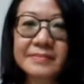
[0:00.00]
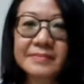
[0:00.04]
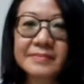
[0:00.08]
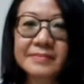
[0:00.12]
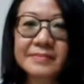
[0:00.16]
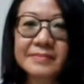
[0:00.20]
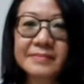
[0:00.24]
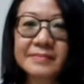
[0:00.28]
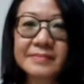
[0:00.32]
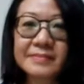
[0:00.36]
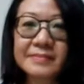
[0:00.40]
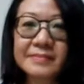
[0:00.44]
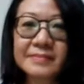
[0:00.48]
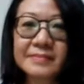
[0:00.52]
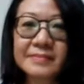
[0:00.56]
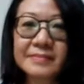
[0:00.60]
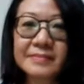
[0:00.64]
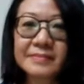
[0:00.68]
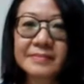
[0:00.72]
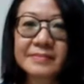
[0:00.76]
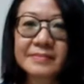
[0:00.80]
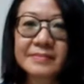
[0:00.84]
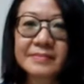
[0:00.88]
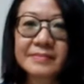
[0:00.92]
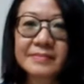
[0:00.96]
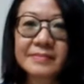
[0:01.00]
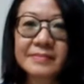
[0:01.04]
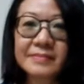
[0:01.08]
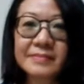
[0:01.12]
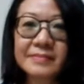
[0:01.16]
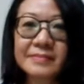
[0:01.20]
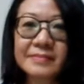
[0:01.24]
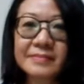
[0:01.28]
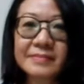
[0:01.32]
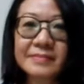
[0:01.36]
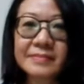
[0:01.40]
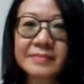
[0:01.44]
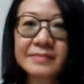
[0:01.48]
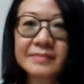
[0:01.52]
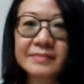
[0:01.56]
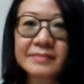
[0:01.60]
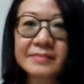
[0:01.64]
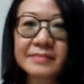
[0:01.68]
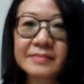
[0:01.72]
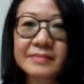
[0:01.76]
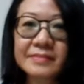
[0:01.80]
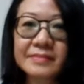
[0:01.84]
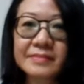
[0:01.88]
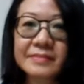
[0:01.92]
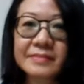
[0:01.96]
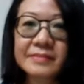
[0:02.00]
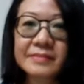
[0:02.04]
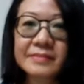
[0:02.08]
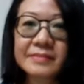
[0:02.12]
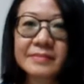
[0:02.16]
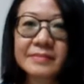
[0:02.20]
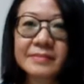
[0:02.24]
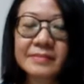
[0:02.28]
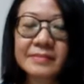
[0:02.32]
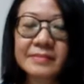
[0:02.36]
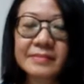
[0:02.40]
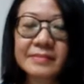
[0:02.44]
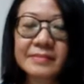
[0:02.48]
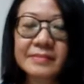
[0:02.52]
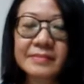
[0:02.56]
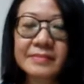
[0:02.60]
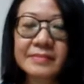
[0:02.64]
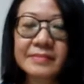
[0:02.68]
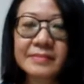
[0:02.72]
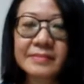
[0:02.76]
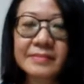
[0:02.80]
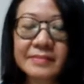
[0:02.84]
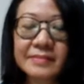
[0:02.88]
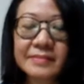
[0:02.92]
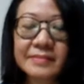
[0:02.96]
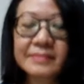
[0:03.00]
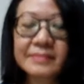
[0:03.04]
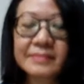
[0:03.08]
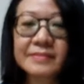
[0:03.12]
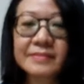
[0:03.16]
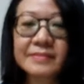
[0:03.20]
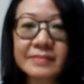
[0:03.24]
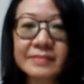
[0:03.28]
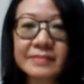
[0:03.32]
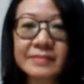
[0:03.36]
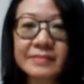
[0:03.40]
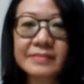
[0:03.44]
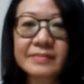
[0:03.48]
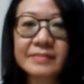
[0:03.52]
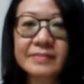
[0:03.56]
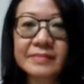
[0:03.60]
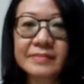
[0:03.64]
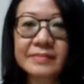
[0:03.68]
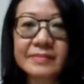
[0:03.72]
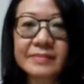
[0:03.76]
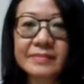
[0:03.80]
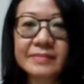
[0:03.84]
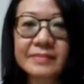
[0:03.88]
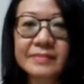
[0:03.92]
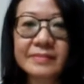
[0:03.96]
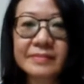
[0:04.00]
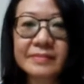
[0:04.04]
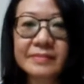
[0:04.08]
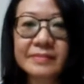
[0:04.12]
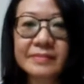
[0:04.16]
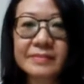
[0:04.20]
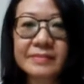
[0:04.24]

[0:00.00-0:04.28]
(silent)